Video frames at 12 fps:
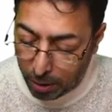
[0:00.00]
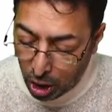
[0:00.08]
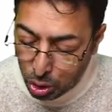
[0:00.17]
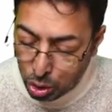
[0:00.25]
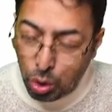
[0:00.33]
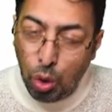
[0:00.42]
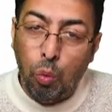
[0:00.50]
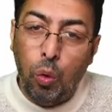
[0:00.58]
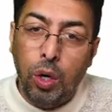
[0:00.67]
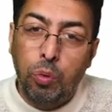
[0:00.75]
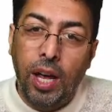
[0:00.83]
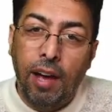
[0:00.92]
So what
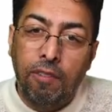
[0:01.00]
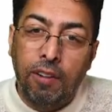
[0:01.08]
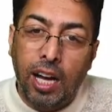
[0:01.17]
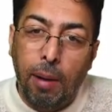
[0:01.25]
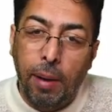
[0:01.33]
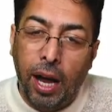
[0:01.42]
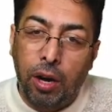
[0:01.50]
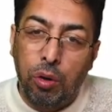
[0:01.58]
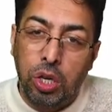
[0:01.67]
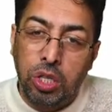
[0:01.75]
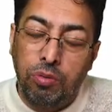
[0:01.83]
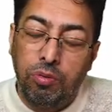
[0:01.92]
we have come
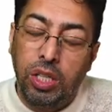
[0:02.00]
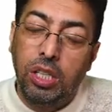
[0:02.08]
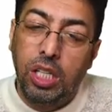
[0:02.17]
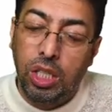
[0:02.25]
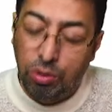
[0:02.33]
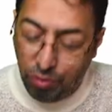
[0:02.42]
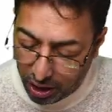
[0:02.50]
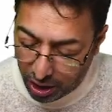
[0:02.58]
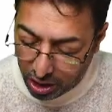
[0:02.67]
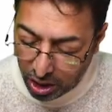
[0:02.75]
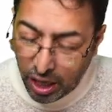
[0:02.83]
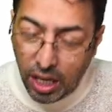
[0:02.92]
across in these figures
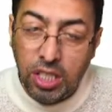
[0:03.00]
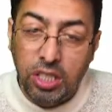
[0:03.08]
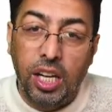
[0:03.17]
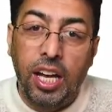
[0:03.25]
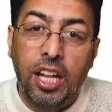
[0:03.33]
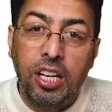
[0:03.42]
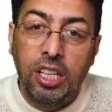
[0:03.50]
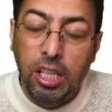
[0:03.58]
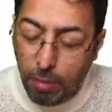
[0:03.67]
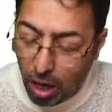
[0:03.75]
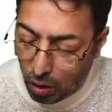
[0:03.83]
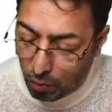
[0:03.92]
is the erythema
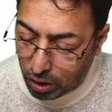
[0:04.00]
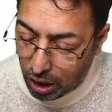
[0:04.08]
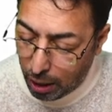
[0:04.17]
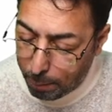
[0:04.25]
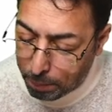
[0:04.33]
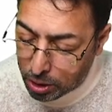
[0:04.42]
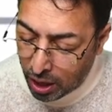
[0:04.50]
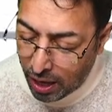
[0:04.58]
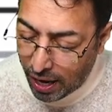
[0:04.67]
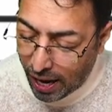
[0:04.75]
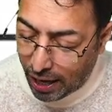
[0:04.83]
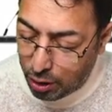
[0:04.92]
of the lips,
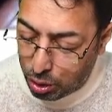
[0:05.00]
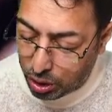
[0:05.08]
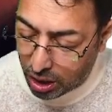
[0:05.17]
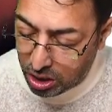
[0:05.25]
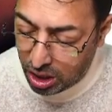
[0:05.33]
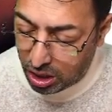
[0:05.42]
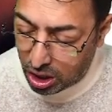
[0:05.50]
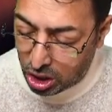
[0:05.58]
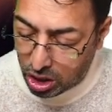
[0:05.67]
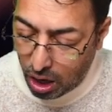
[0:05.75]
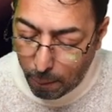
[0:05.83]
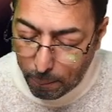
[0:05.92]
and you can see the
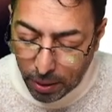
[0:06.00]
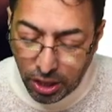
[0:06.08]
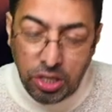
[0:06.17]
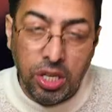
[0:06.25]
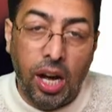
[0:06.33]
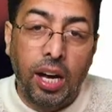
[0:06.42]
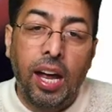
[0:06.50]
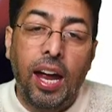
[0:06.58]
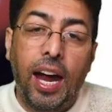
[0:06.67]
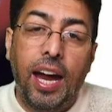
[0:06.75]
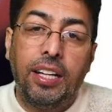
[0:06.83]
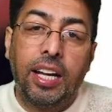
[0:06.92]
strawberry tongue and the